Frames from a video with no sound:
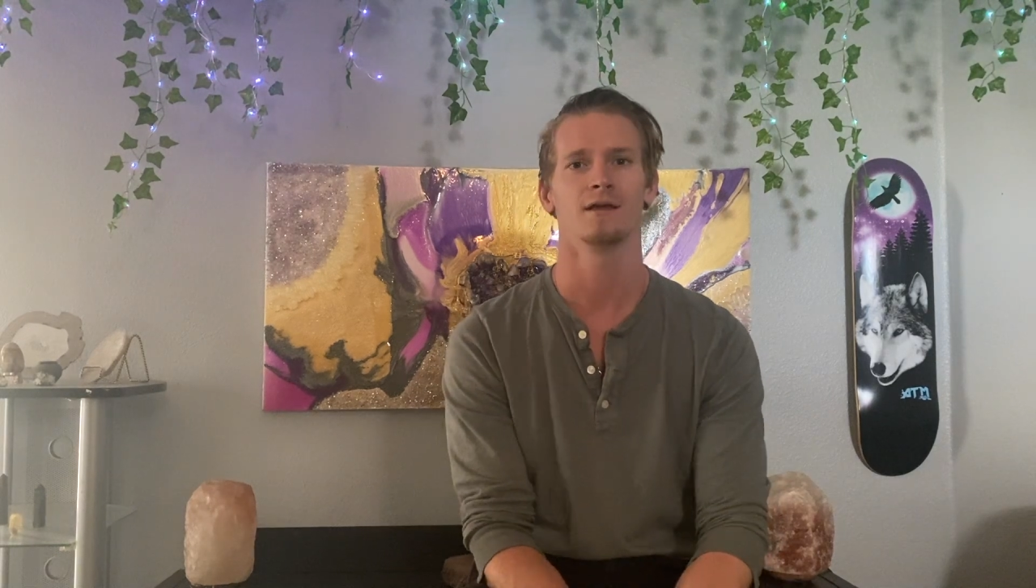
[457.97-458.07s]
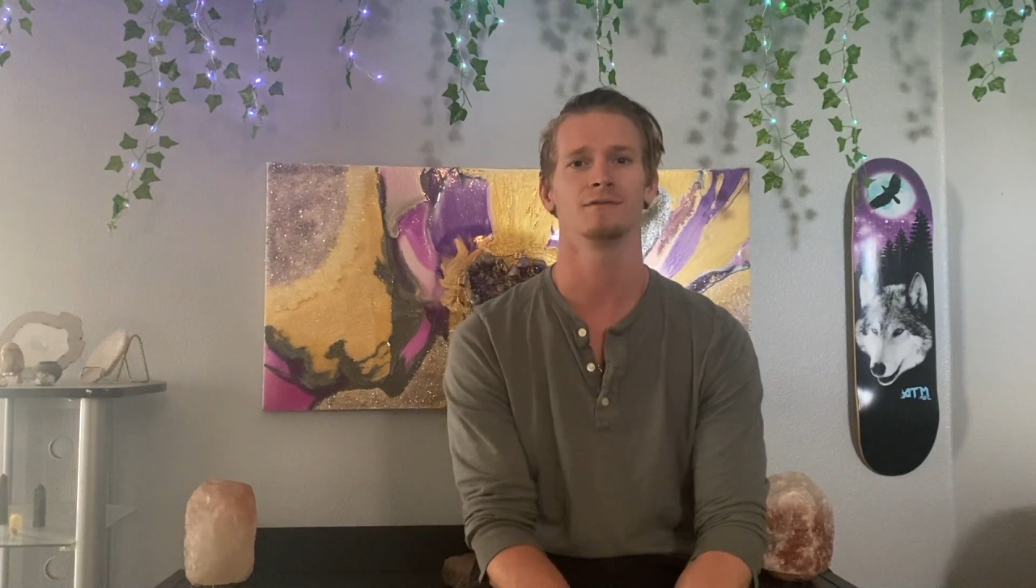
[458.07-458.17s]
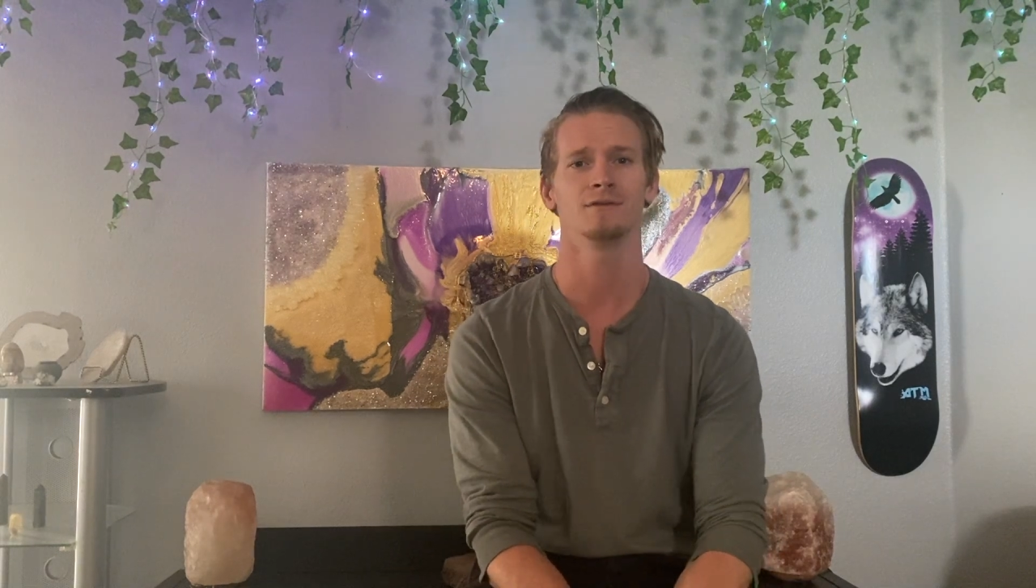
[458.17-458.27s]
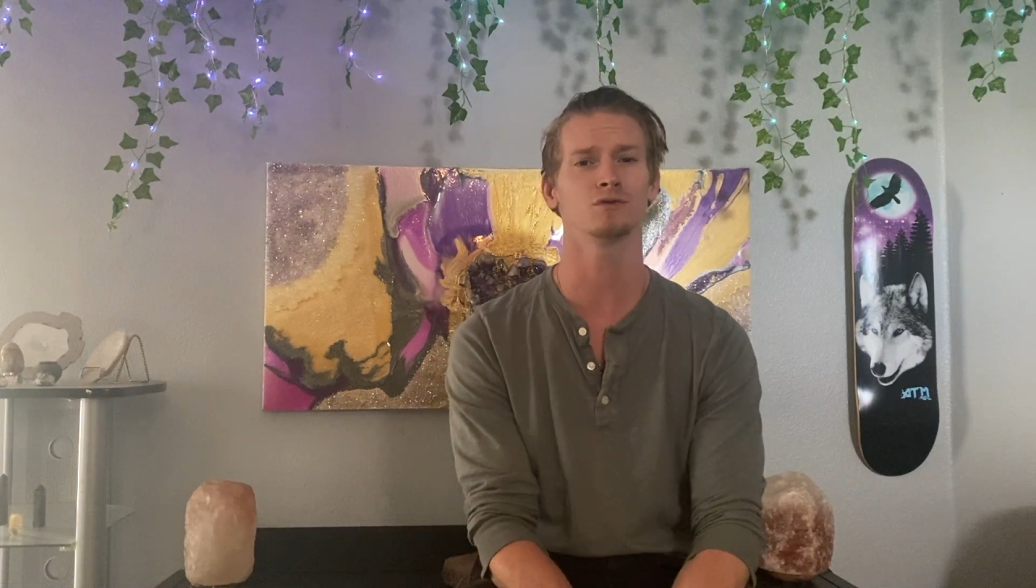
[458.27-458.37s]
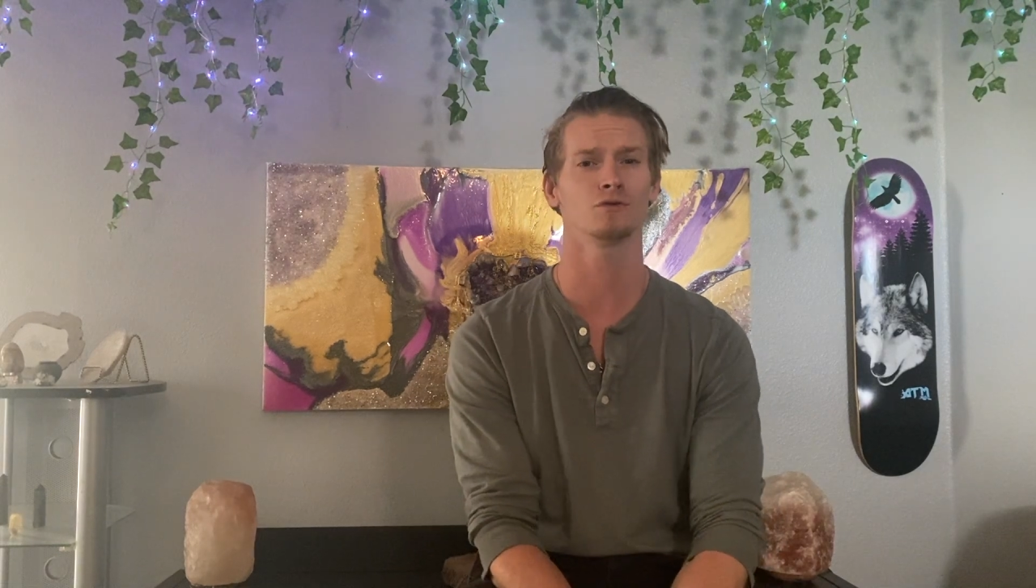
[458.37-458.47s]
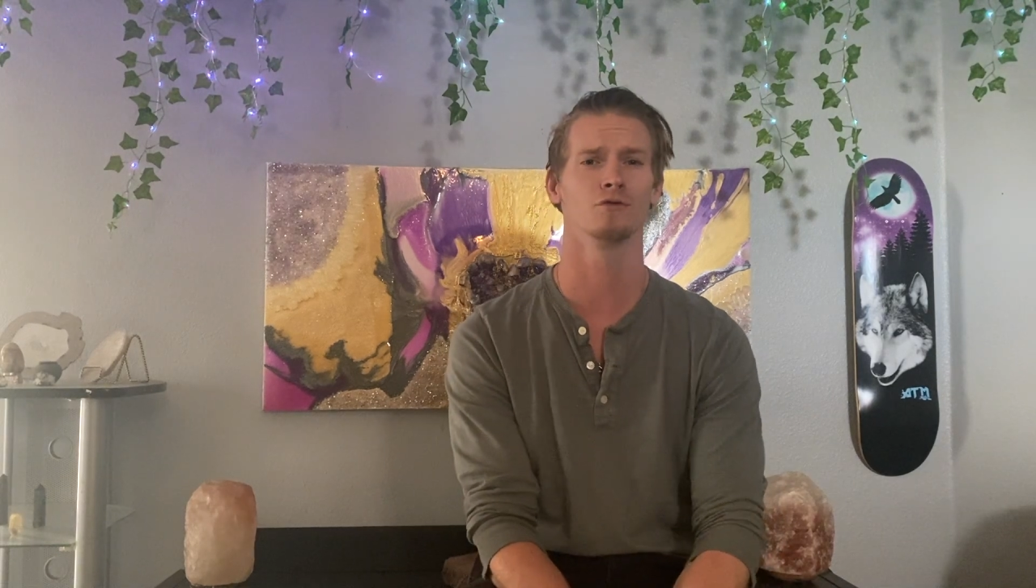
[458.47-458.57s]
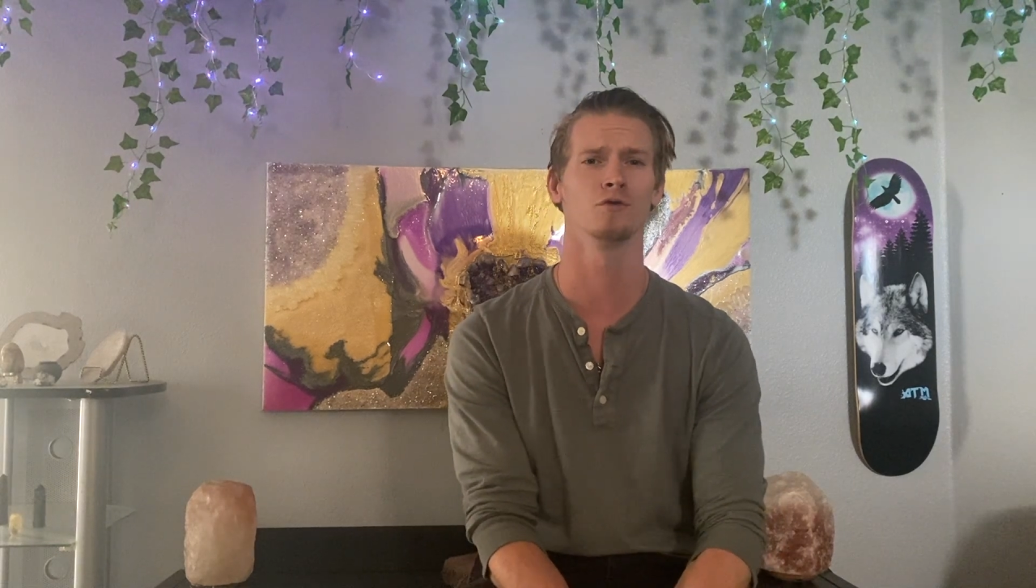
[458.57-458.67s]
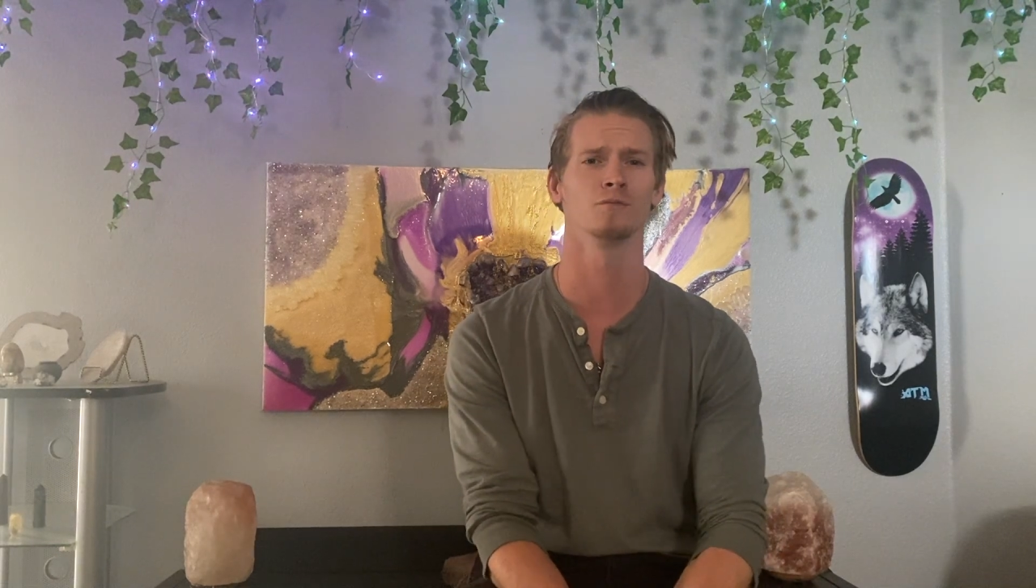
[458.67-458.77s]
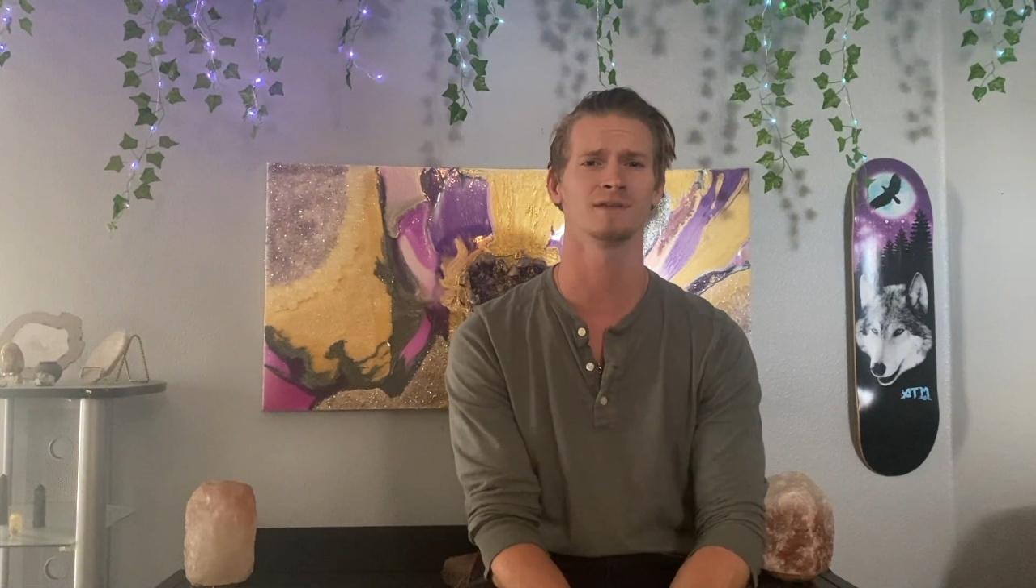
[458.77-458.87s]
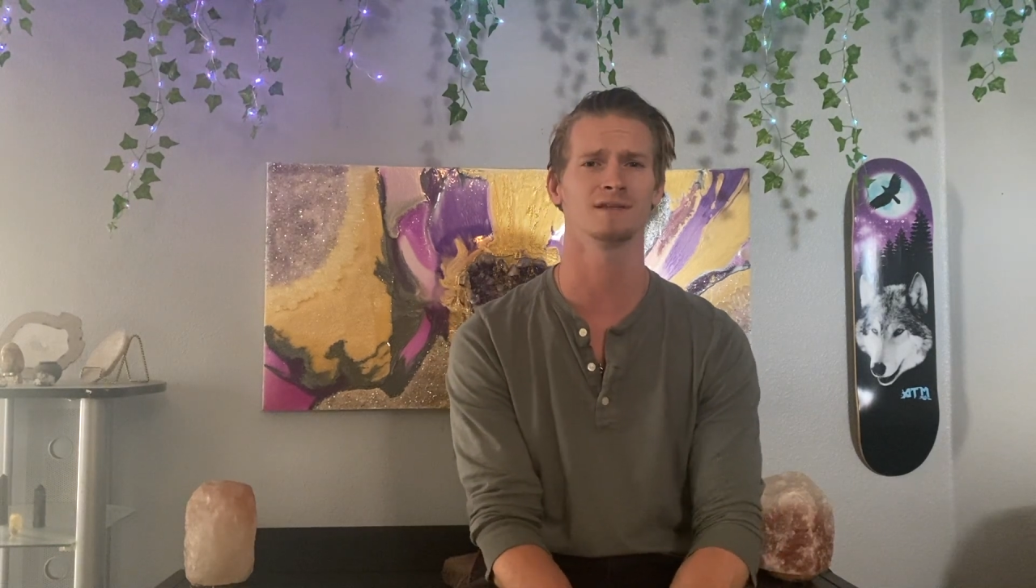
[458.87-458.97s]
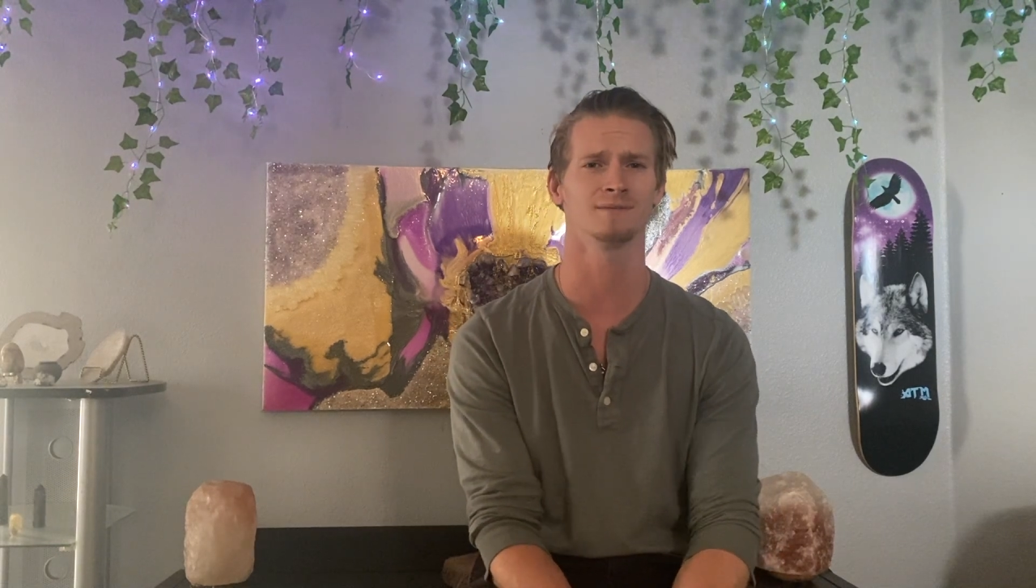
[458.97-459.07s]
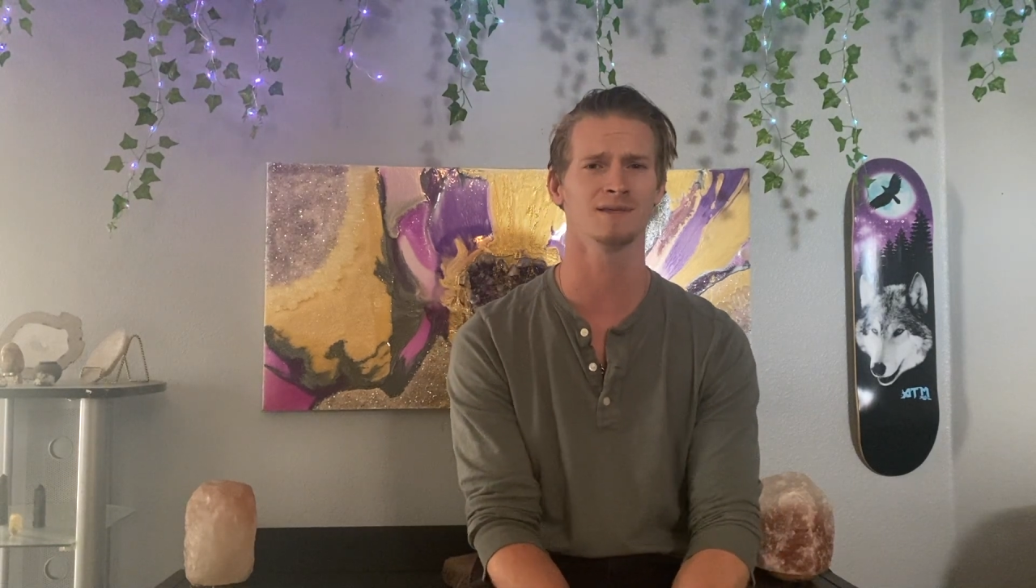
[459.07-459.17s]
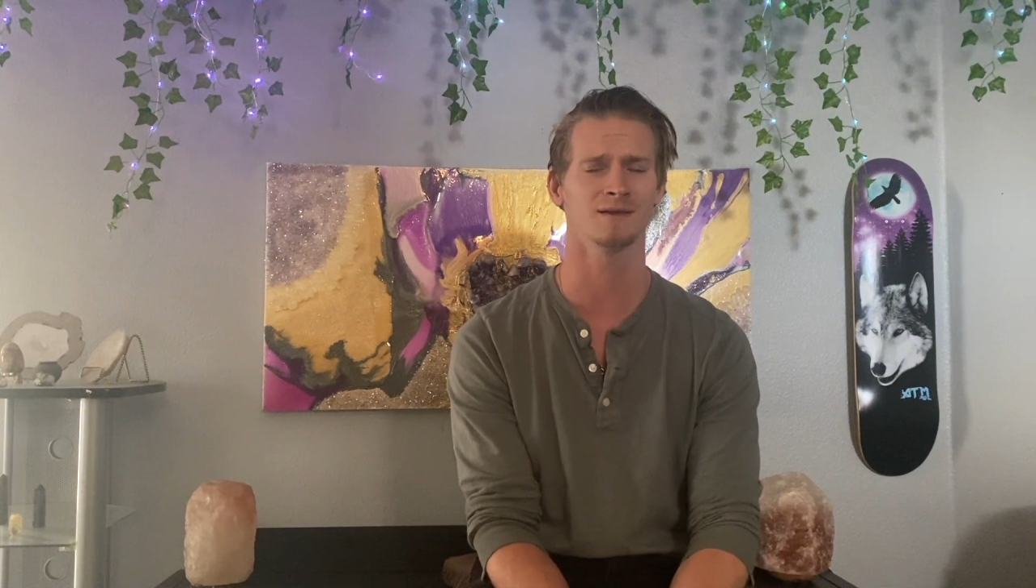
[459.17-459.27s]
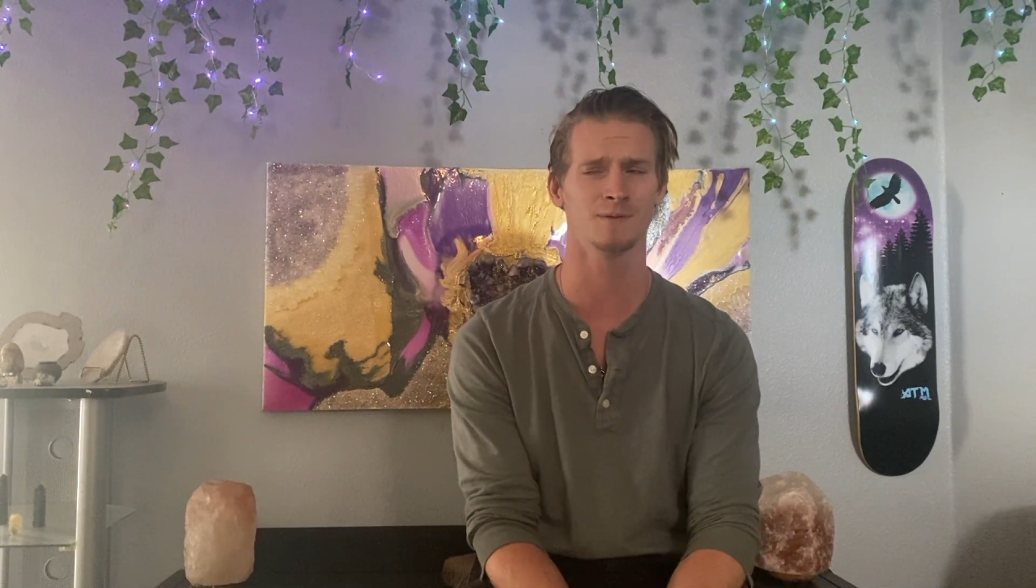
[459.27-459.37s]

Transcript: these are rooms that sometimes